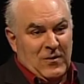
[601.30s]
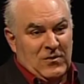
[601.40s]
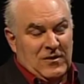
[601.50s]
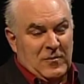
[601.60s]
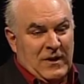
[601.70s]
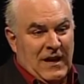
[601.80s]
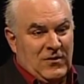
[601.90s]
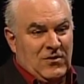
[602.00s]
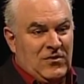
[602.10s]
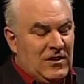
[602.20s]
was in the
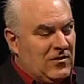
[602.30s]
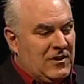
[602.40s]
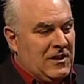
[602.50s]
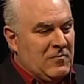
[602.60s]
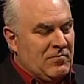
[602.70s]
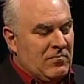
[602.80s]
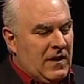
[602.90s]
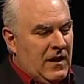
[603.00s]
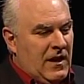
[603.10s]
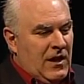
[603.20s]
passenger seat saying,
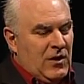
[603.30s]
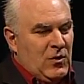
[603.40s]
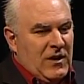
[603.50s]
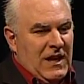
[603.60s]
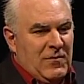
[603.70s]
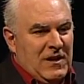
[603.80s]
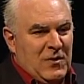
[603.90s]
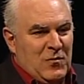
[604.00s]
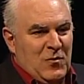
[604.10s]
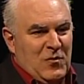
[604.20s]
you can't even
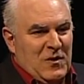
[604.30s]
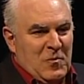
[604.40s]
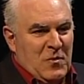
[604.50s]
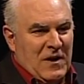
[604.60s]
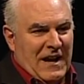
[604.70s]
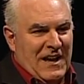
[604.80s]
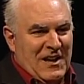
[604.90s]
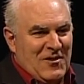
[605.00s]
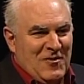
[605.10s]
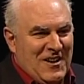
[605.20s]
get through reading the book. How are you
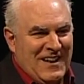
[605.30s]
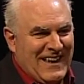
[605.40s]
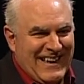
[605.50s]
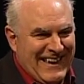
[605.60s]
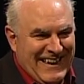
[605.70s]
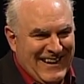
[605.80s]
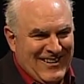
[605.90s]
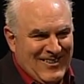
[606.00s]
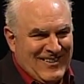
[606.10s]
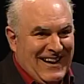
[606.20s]
going to run? you
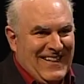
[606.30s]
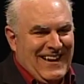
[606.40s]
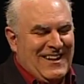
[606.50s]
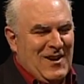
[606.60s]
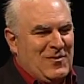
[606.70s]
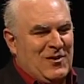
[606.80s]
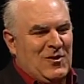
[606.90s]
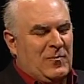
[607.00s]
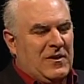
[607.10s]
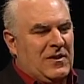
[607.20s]
know, just to kind of lighten up. She
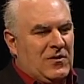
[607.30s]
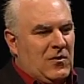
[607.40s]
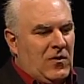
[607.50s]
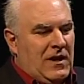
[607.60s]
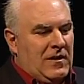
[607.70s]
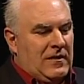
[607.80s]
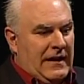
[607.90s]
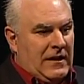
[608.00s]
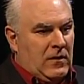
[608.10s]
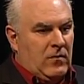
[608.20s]
goes, yeah. but it's great because
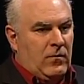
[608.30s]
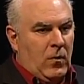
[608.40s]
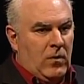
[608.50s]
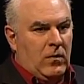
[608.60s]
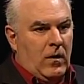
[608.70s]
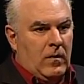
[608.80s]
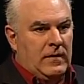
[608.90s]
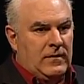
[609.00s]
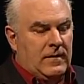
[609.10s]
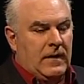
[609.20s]
I can look forward to all
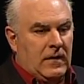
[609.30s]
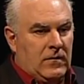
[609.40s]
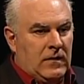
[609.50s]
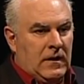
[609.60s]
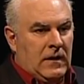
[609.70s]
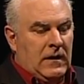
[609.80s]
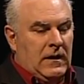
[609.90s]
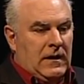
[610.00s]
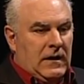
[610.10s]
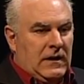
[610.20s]
these things. Yeah.
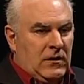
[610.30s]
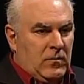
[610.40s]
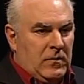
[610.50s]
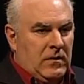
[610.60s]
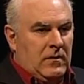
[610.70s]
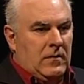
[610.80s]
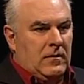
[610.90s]
It kind of gives me